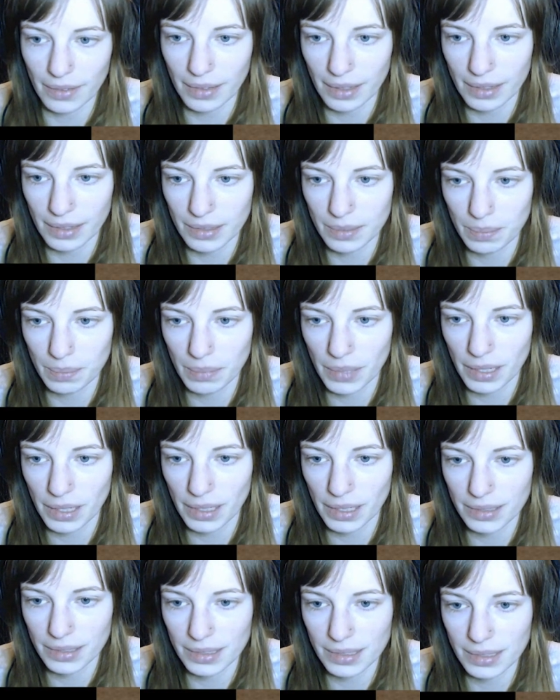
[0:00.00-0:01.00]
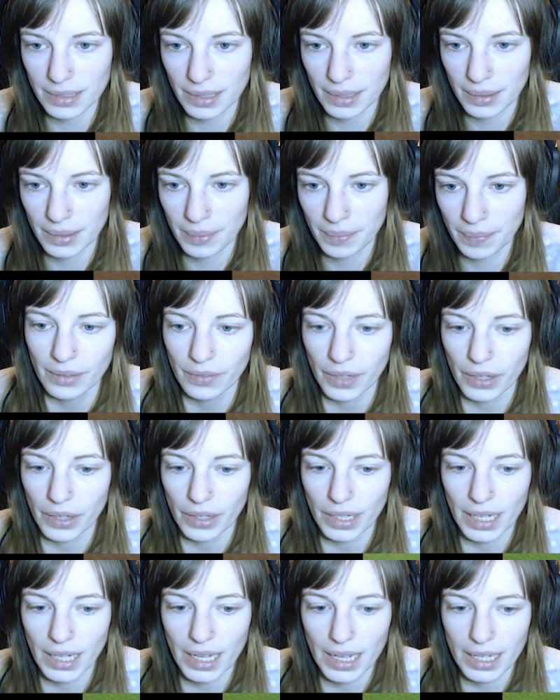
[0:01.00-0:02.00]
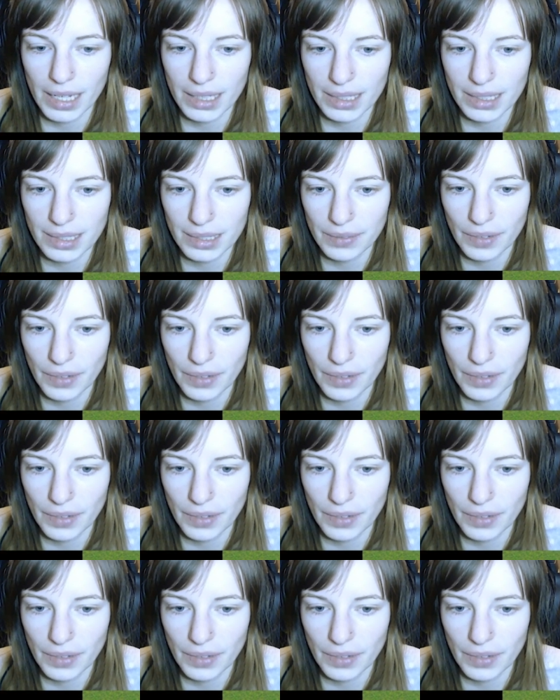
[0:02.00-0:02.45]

these mice. Very nice,